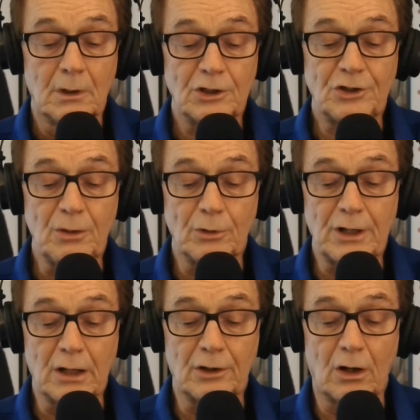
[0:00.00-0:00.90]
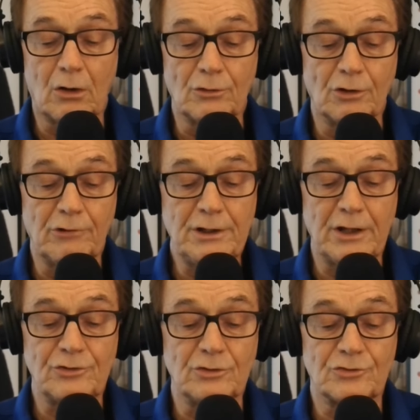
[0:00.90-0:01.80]
The team went down the hall, and the lead
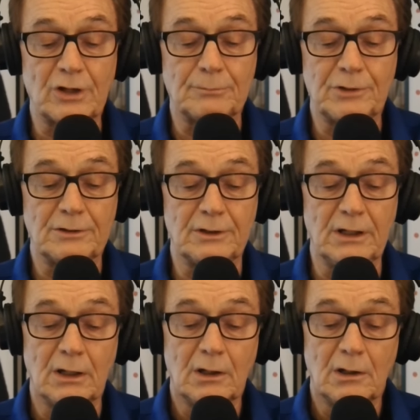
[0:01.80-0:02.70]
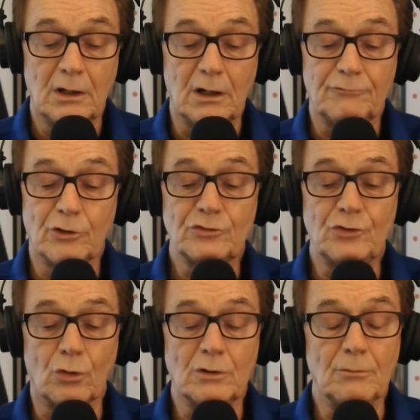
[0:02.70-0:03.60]
agent stopped at the first
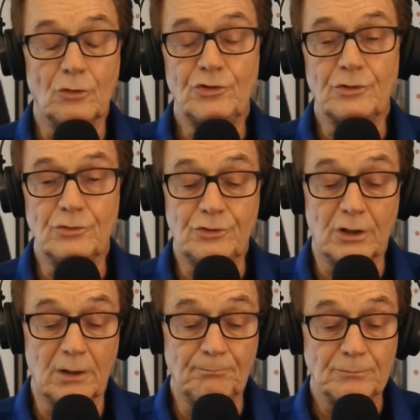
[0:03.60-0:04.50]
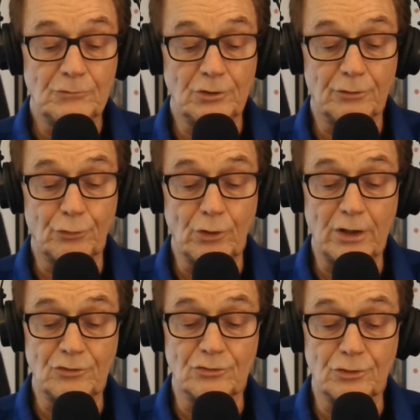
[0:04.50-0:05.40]
door and motioned to the 3
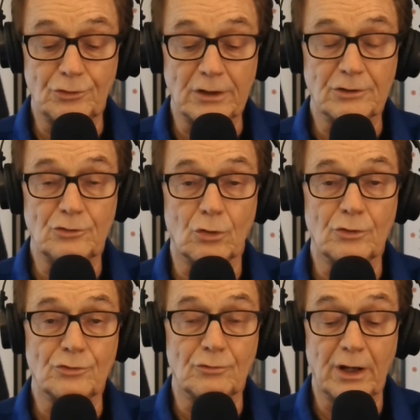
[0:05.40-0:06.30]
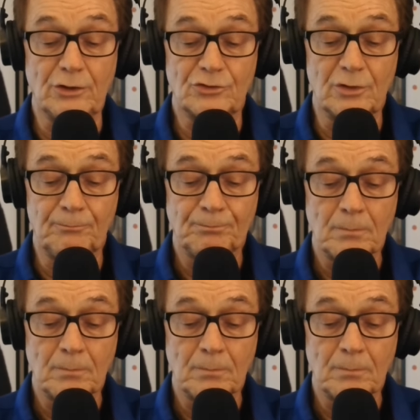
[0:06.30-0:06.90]
agents to take the door as arranged.